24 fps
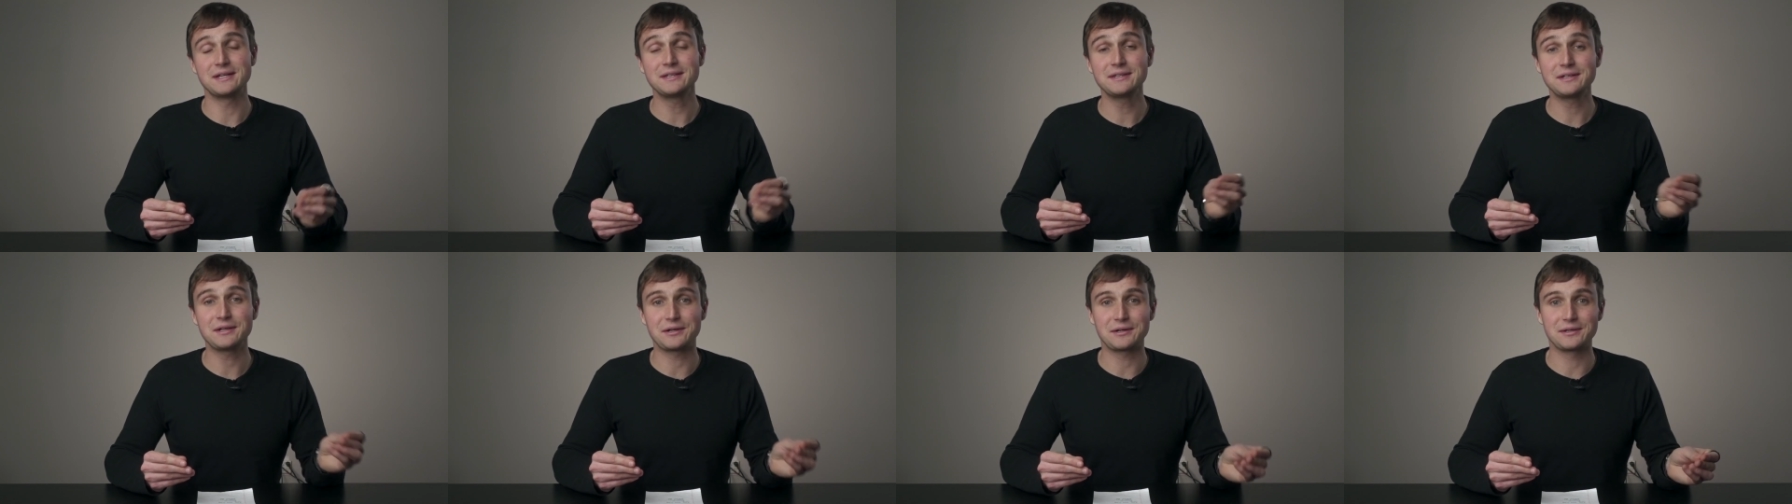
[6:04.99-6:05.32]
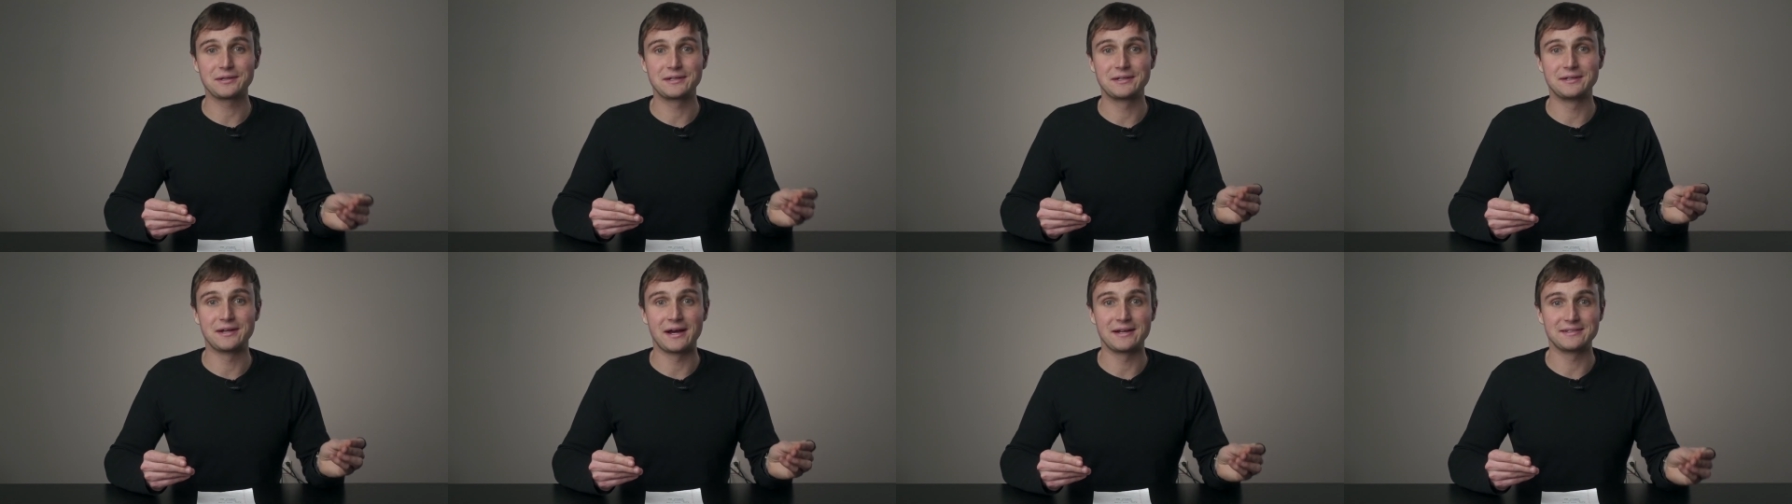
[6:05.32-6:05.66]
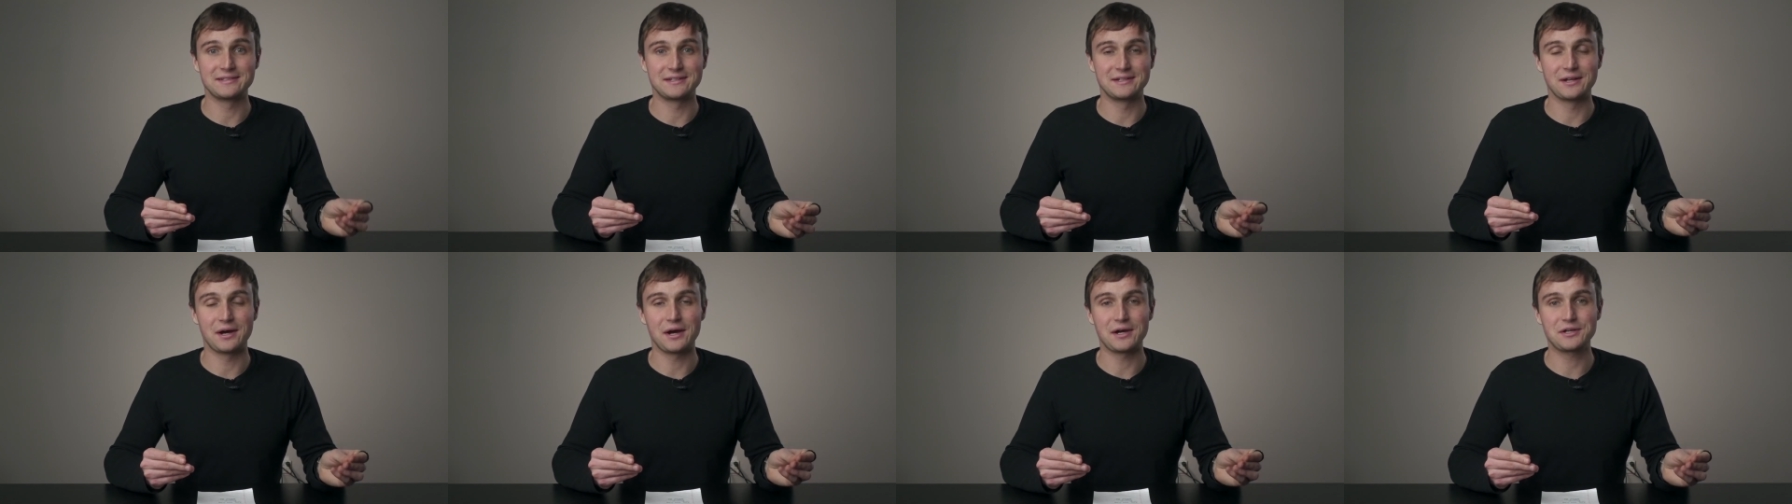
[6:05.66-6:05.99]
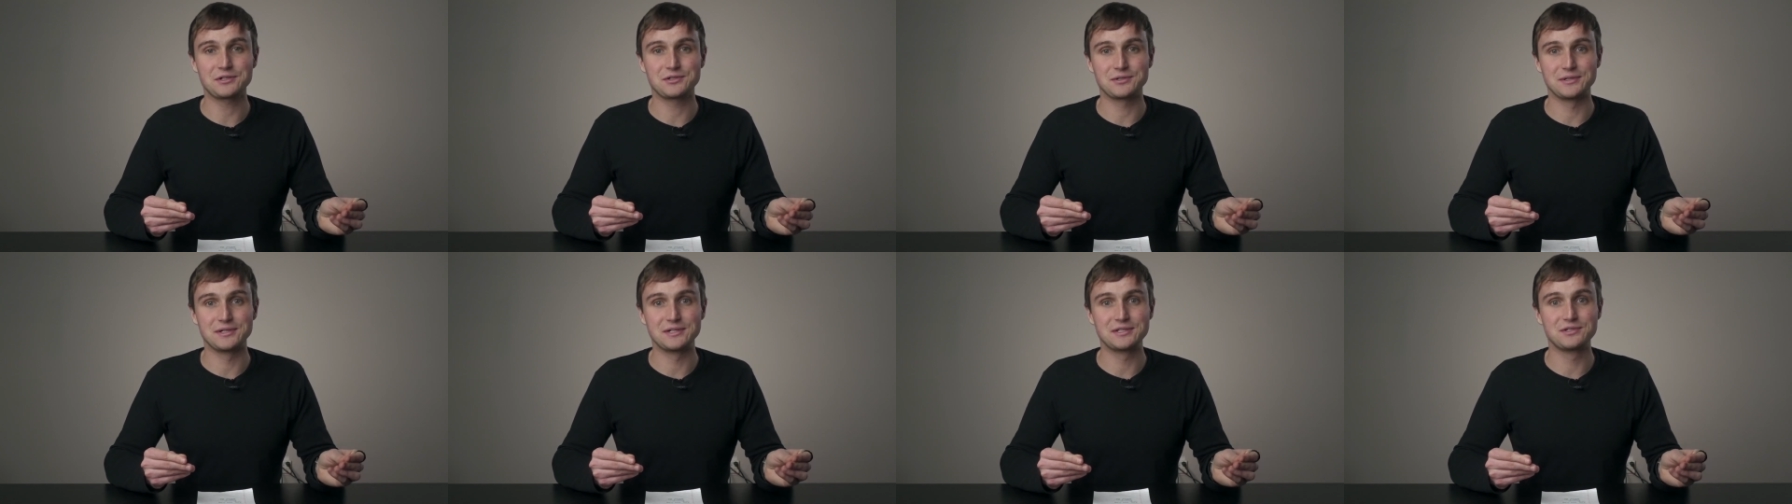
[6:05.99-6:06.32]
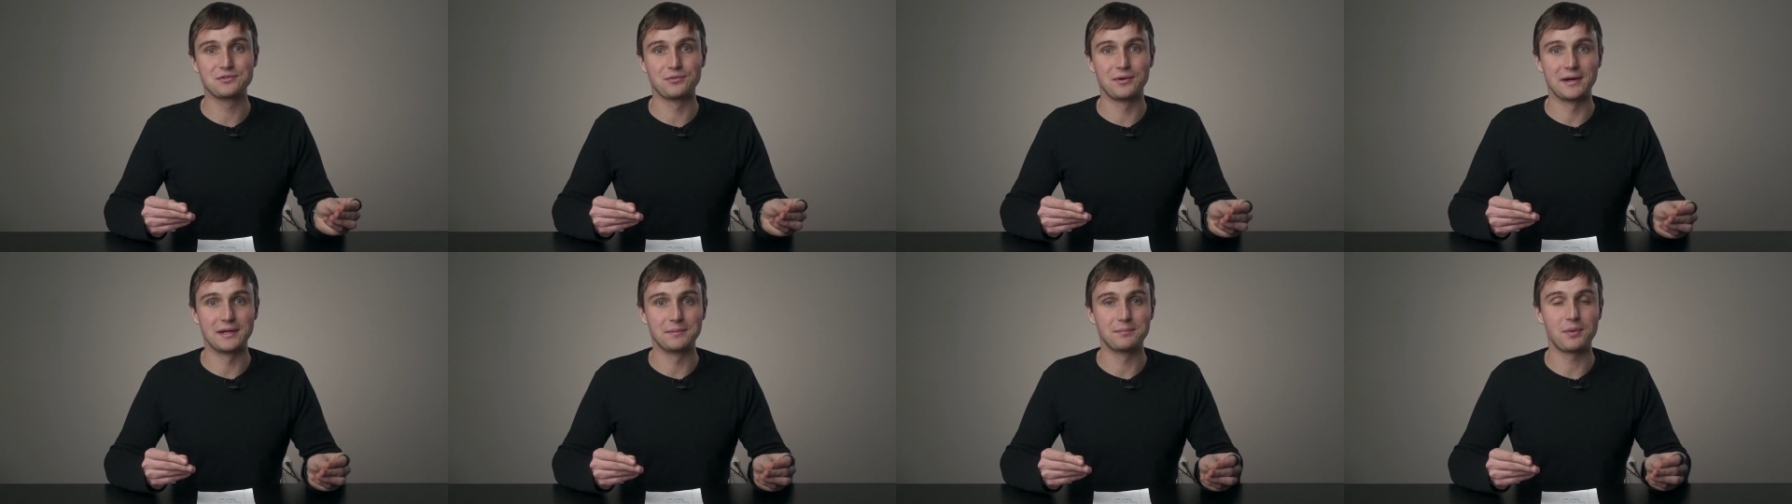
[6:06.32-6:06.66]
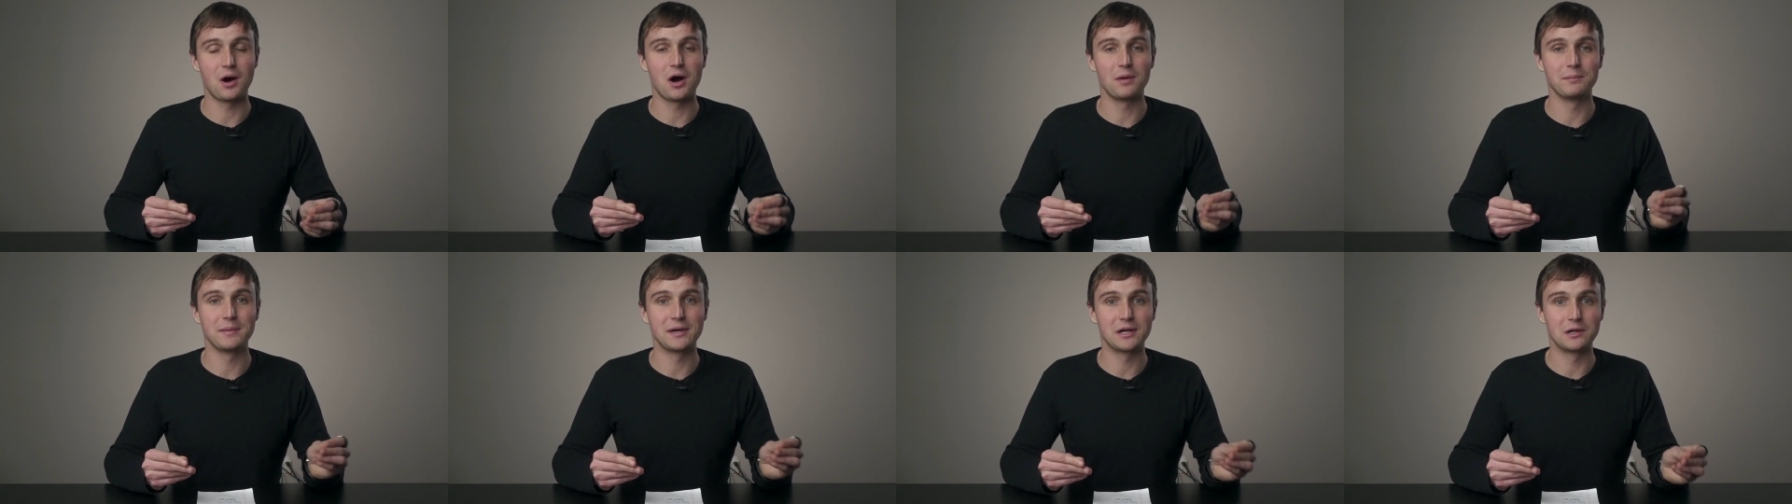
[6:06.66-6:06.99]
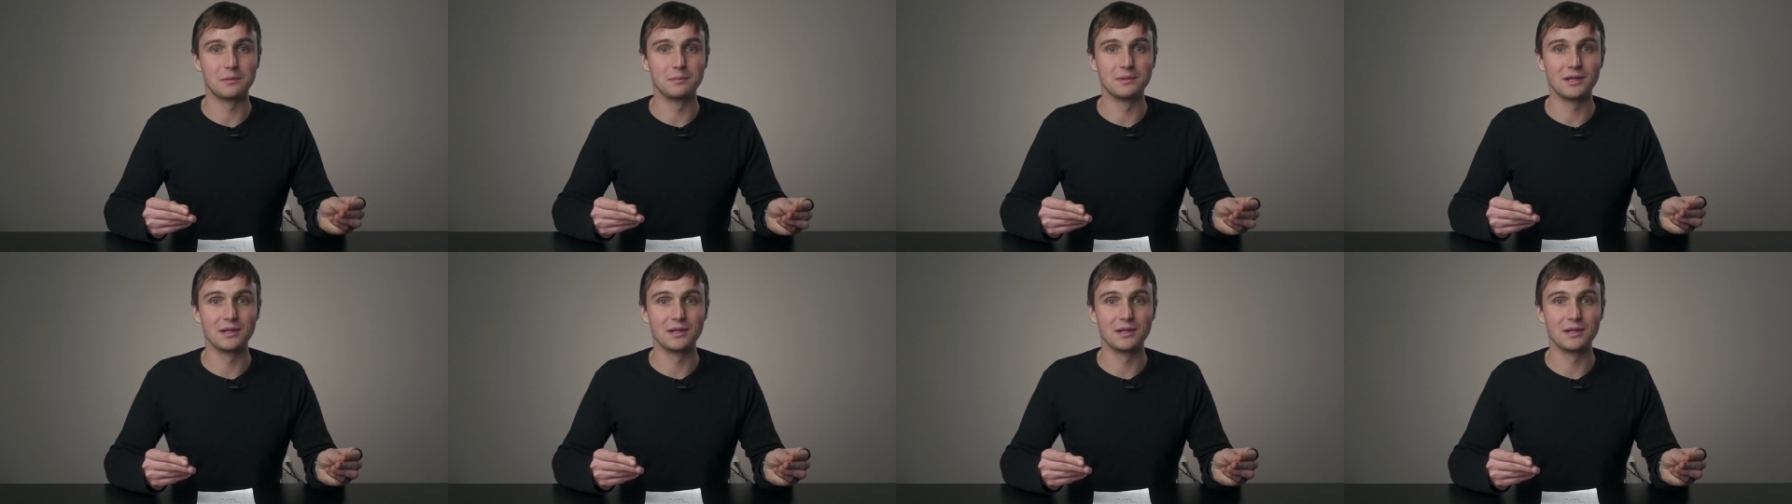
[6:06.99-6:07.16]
in the early 1900s, when Palmetto